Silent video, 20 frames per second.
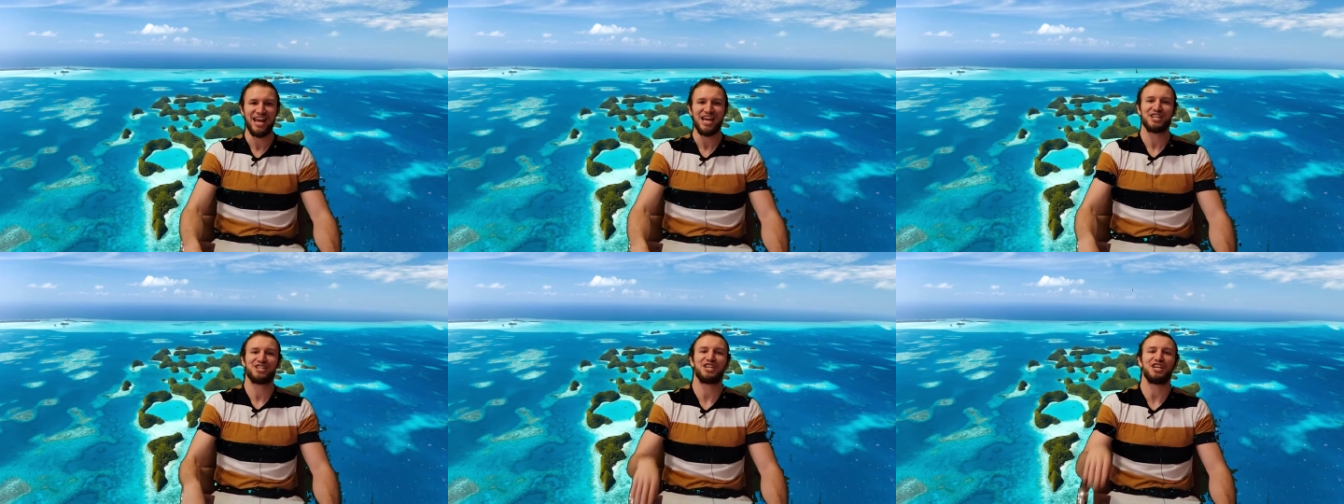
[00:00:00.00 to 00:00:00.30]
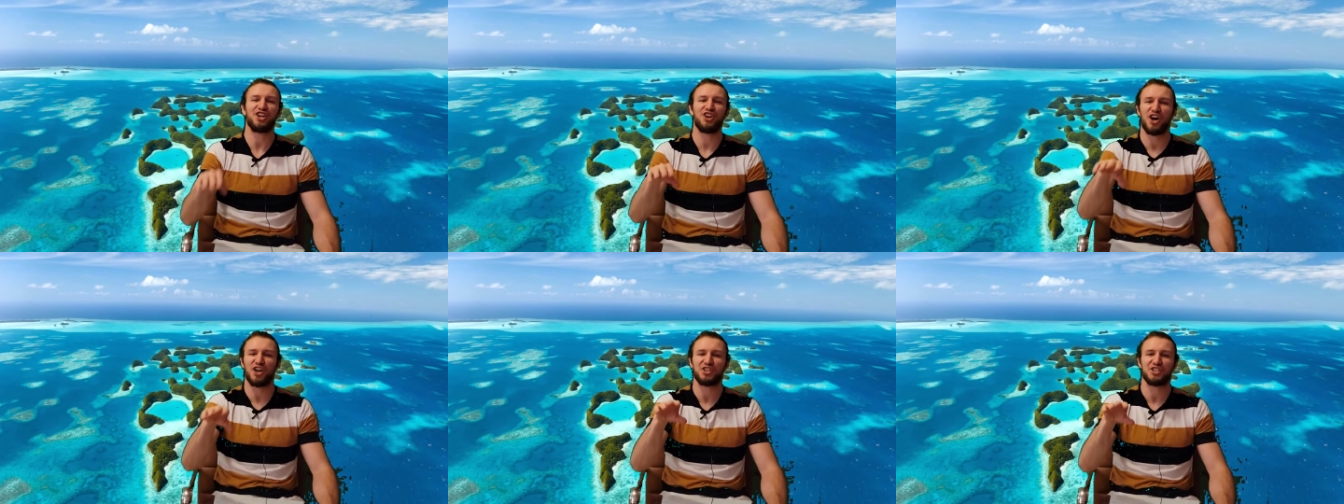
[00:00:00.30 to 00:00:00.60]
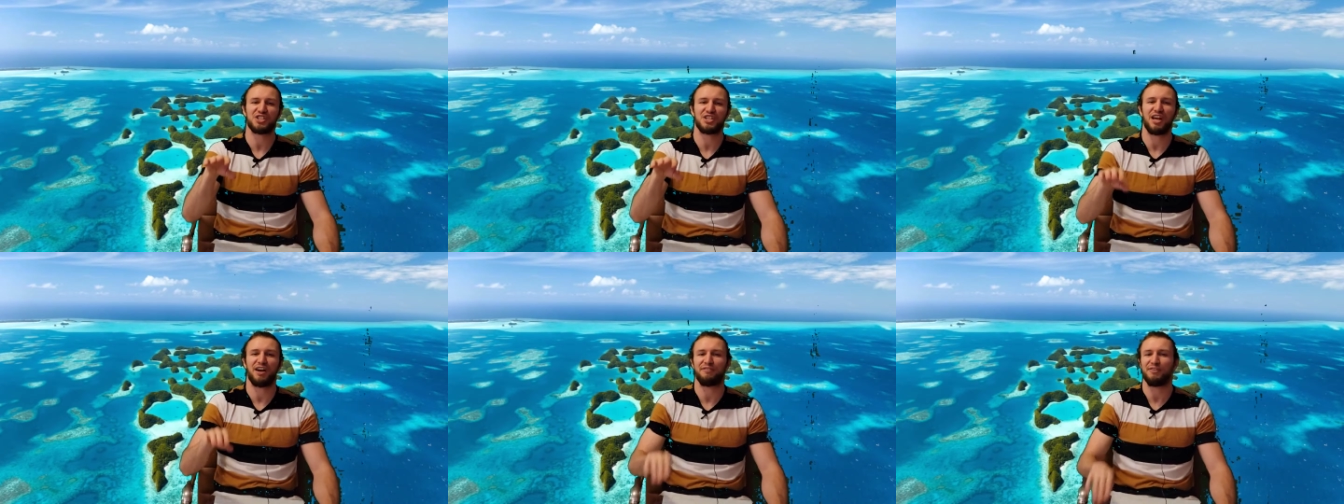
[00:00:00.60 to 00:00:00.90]
She called
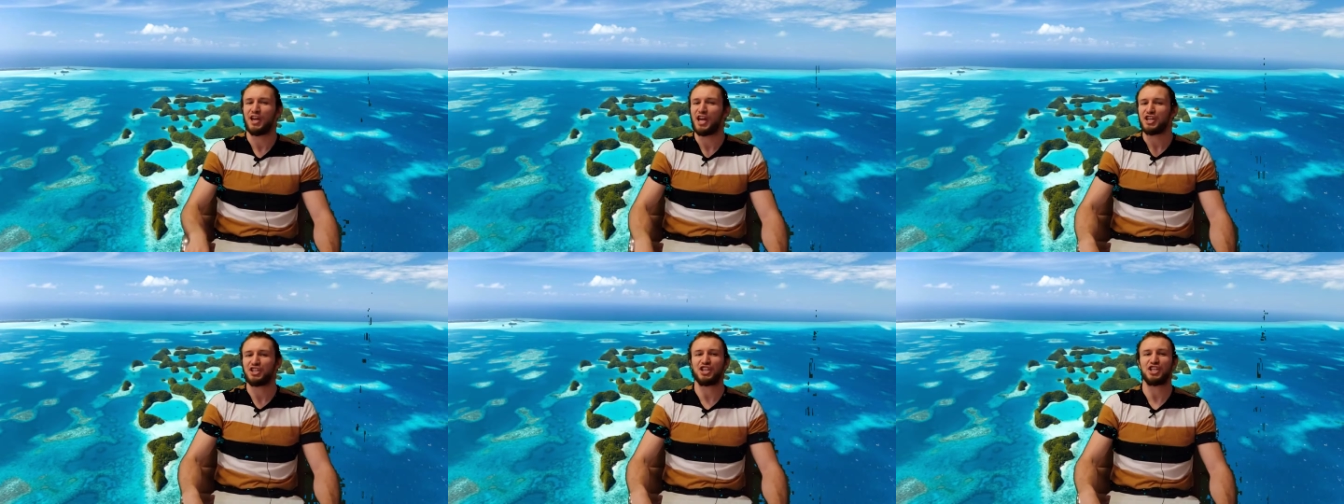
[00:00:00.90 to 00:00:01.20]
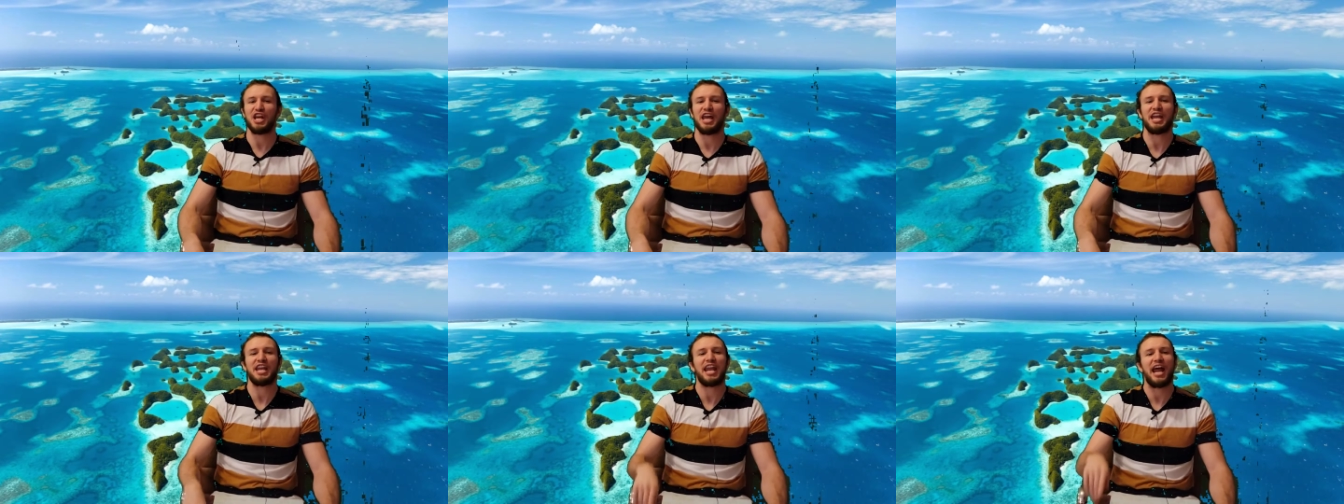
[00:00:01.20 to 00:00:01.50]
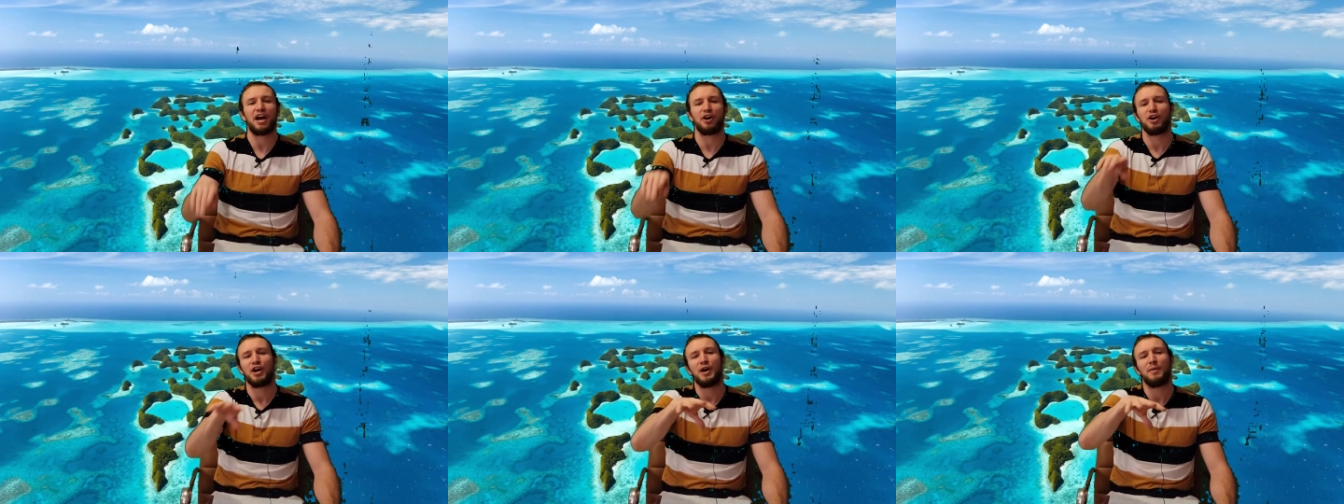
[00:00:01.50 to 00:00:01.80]
herself, and
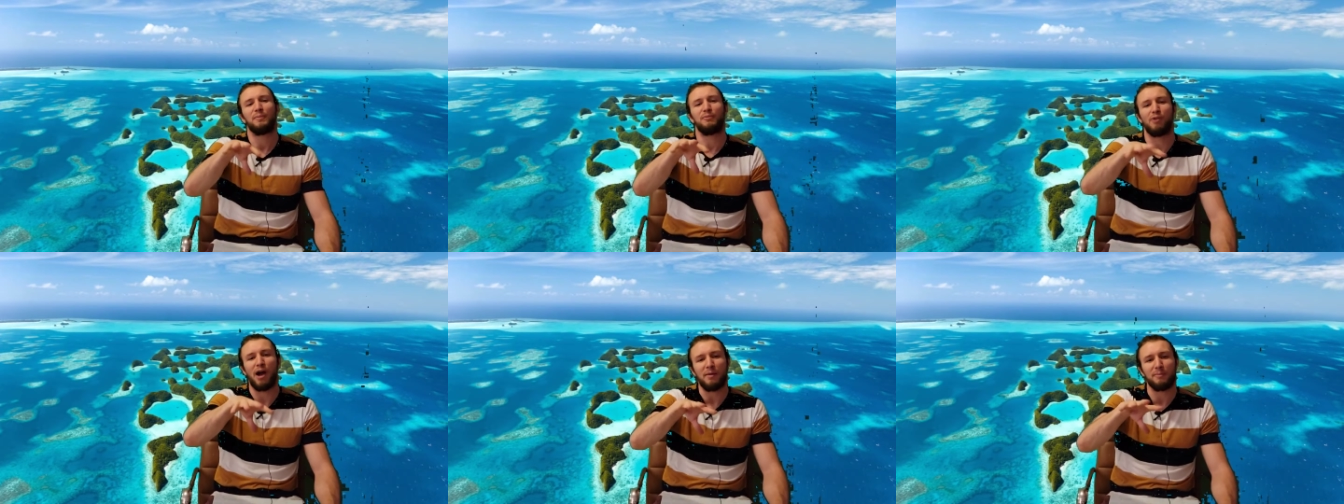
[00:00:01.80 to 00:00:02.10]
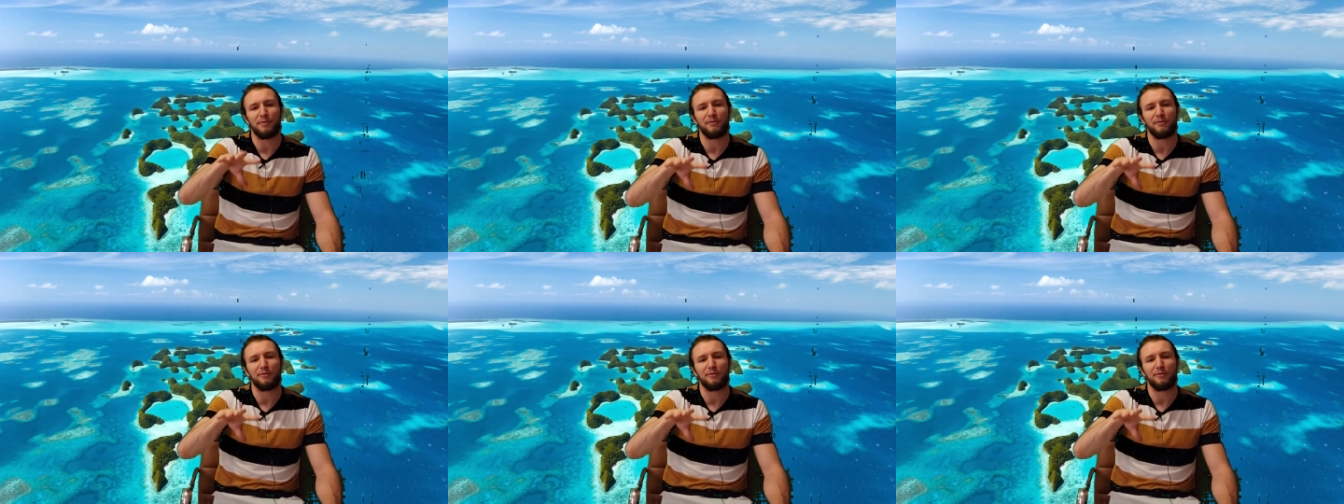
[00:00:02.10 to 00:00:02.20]
now right